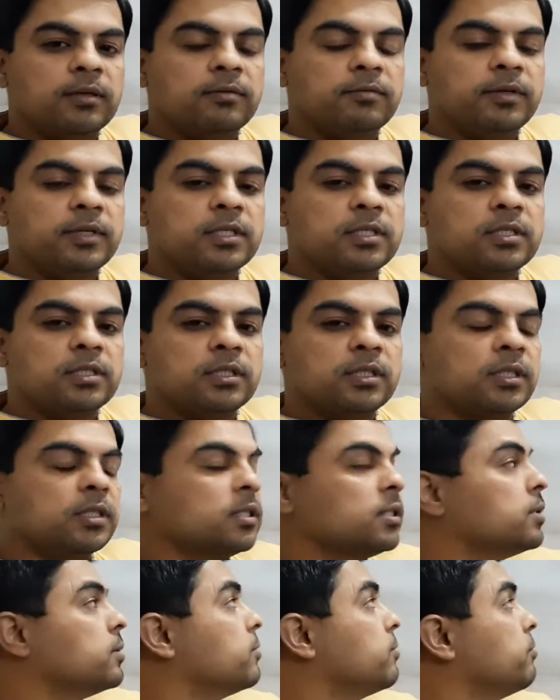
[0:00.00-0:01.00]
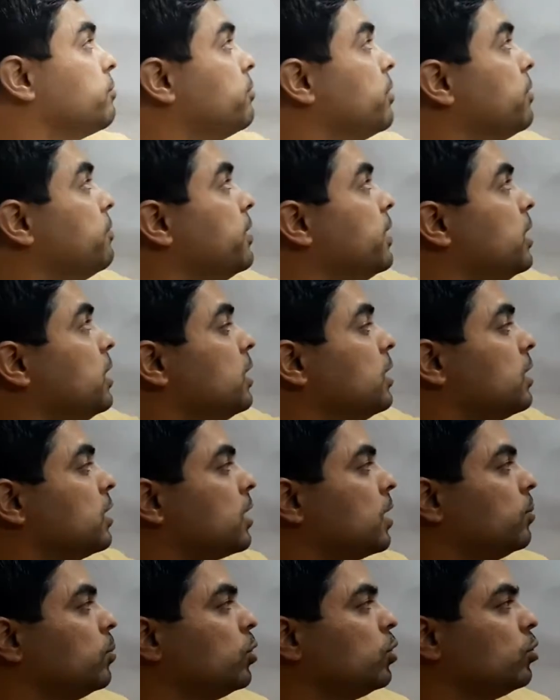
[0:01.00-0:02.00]
which we will
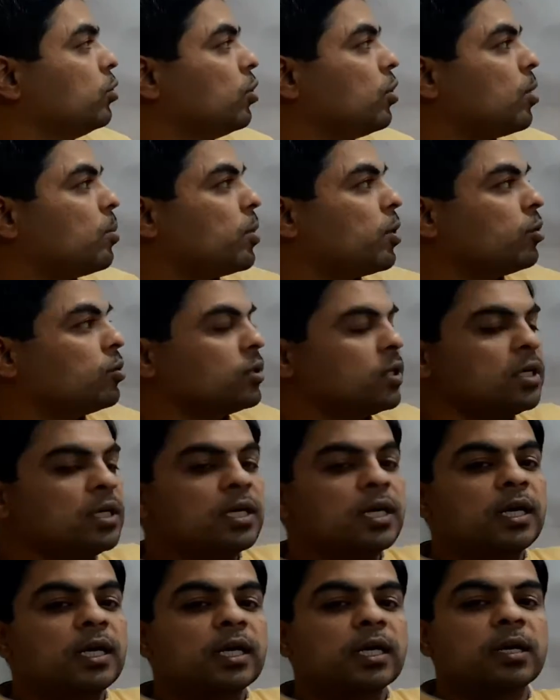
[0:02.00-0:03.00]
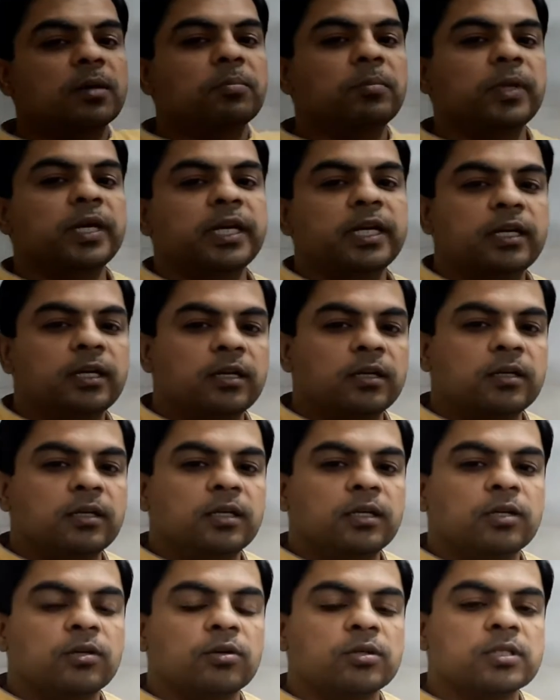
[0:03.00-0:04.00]
come to know about the
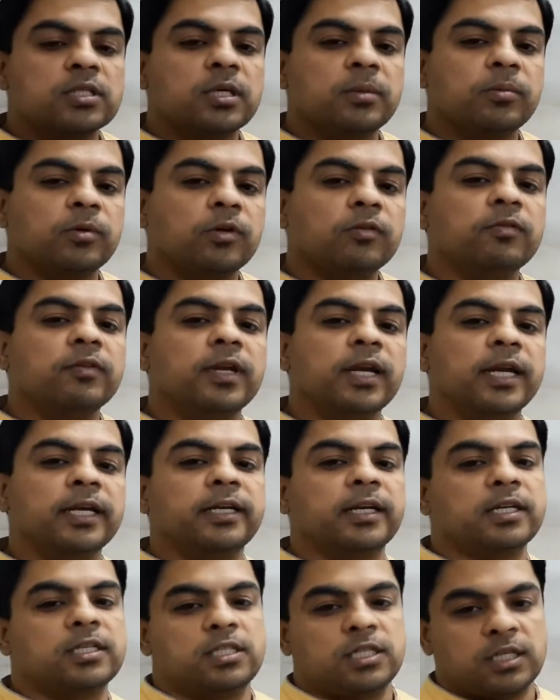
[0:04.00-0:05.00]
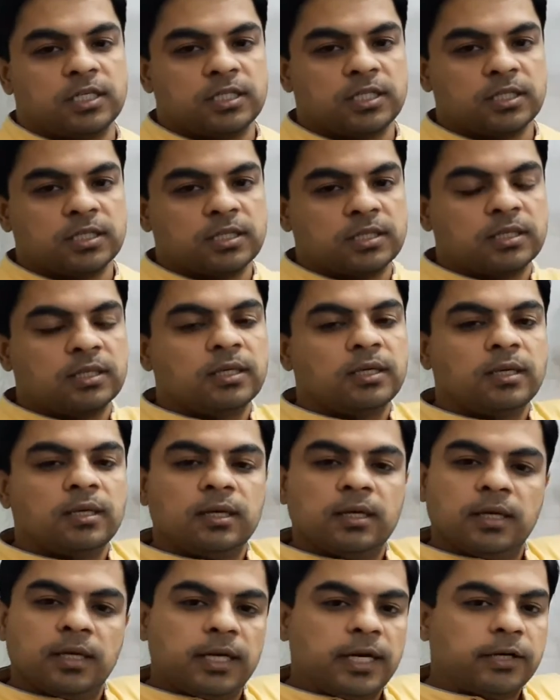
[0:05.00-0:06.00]
complete concept of electric charges.
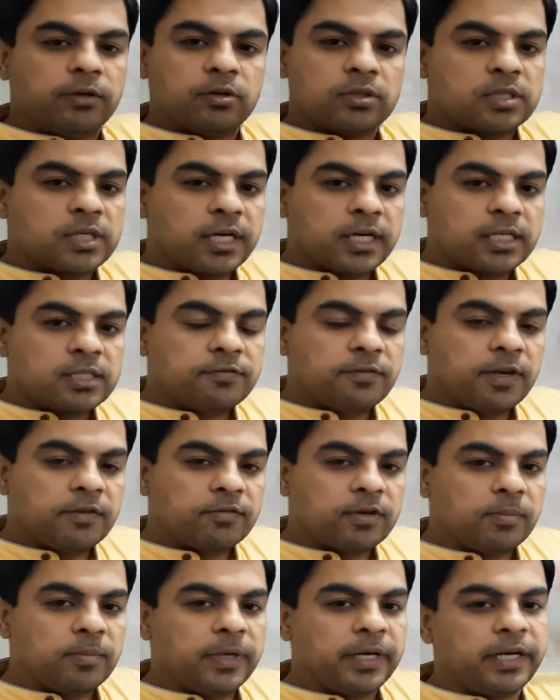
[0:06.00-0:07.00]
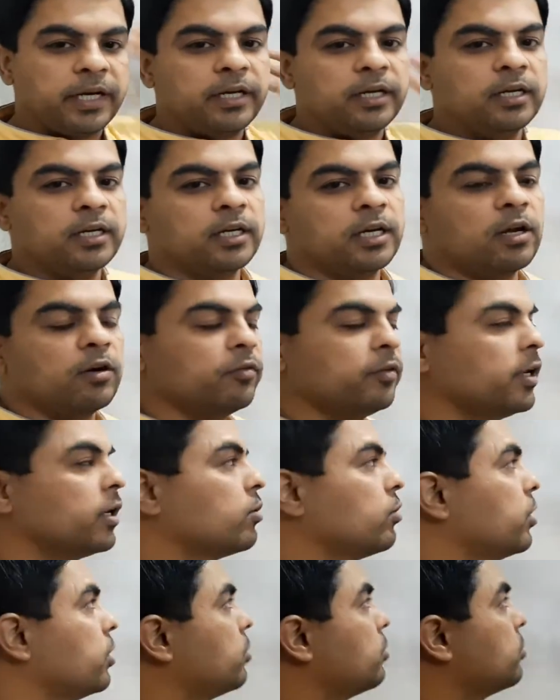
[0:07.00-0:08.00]
Electrostatics we have completed. Now we are going